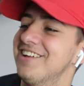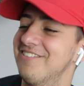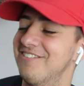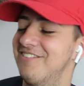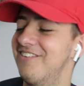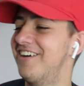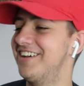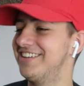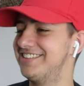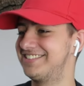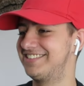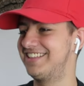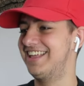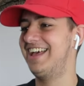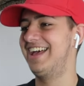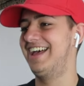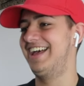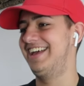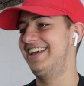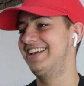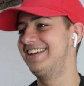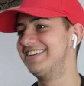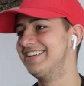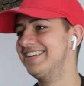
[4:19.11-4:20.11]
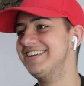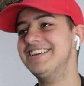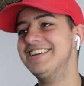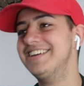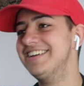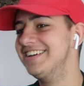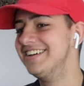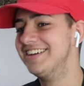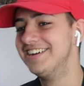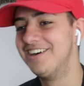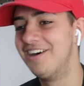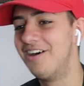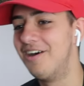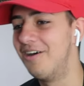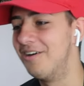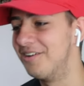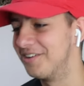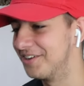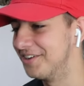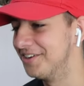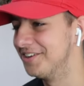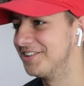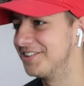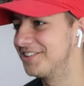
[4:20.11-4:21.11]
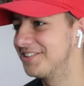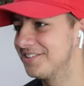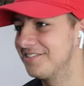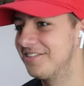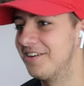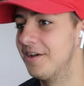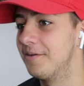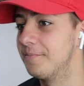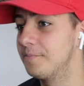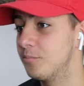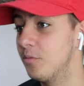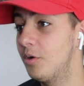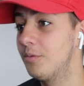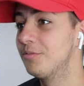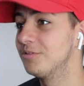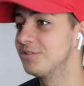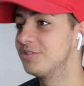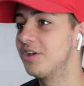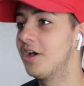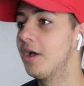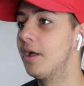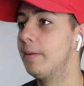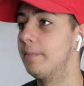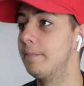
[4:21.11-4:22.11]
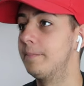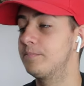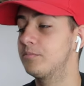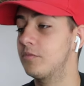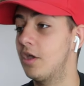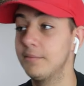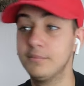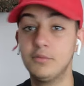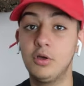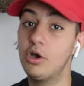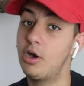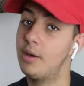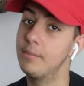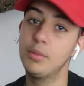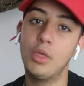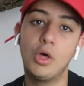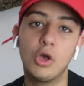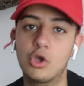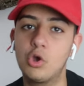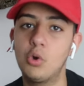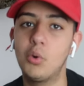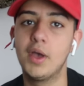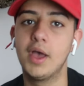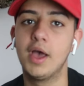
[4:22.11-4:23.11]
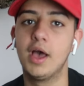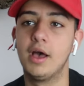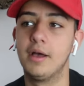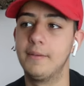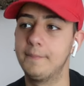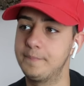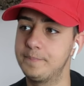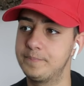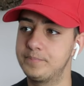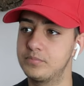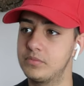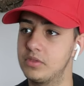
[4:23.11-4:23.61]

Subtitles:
Like, what is that? Oh my god. Right, one more time. I'm not a quitter.